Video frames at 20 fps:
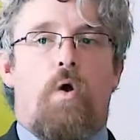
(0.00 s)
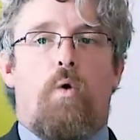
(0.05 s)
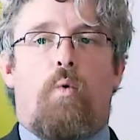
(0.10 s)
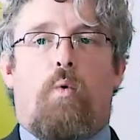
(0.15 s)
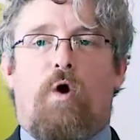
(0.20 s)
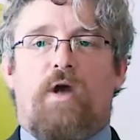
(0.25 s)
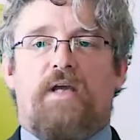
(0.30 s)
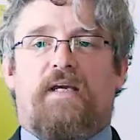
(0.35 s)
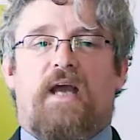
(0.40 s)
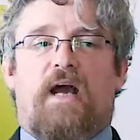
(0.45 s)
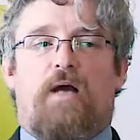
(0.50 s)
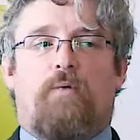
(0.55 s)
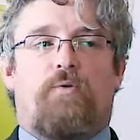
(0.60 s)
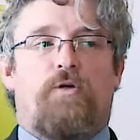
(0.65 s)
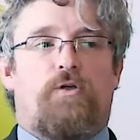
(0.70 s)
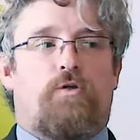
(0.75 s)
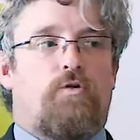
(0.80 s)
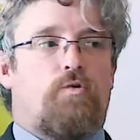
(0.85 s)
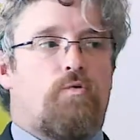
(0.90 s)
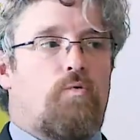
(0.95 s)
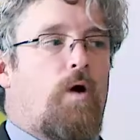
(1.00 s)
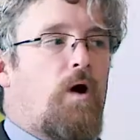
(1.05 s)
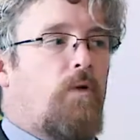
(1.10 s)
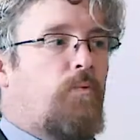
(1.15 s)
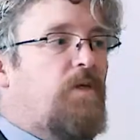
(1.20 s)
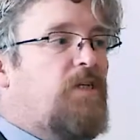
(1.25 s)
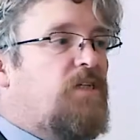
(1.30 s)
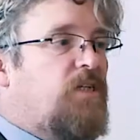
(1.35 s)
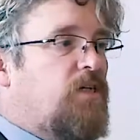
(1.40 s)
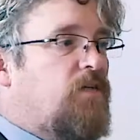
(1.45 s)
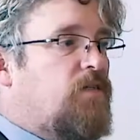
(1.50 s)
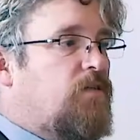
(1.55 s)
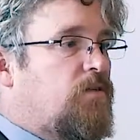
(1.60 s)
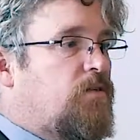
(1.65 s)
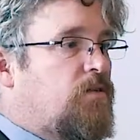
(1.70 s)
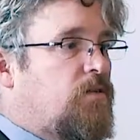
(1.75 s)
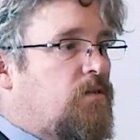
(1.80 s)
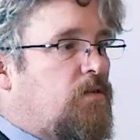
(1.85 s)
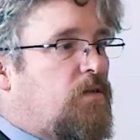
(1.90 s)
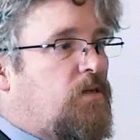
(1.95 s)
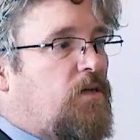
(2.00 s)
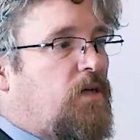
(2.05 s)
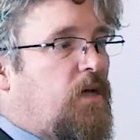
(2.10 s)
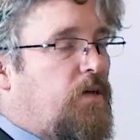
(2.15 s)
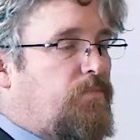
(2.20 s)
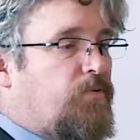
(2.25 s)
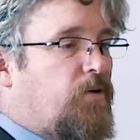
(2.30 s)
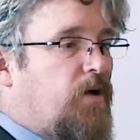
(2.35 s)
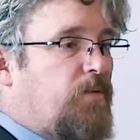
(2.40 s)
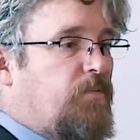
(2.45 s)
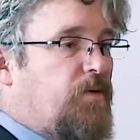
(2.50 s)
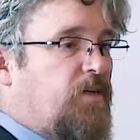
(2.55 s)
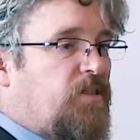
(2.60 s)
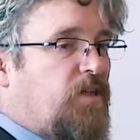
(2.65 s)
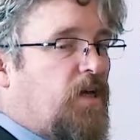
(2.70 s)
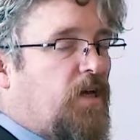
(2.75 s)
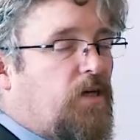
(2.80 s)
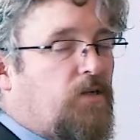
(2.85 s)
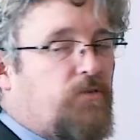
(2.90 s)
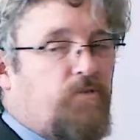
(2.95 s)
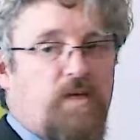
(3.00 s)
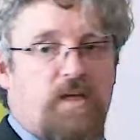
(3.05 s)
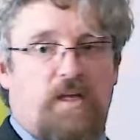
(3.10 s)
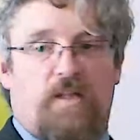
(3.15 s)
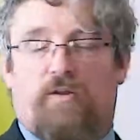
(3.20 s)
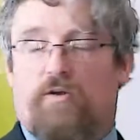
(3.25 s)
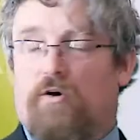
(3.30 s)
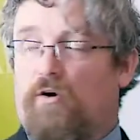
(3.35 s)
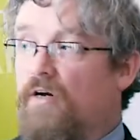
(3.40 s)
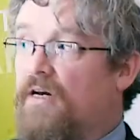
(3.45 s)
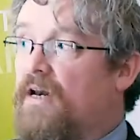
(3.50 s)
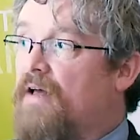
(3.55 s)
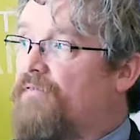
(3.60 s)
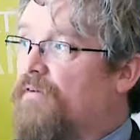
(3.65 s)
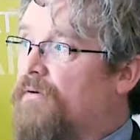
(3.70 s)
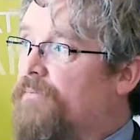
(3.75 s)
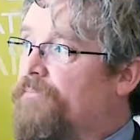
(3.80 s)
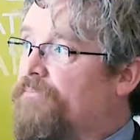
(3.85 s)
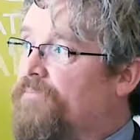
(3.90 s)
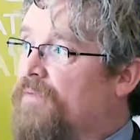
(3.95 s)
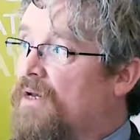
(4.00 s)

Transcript: why can't we do what we did in primary and secondary in 3rd level?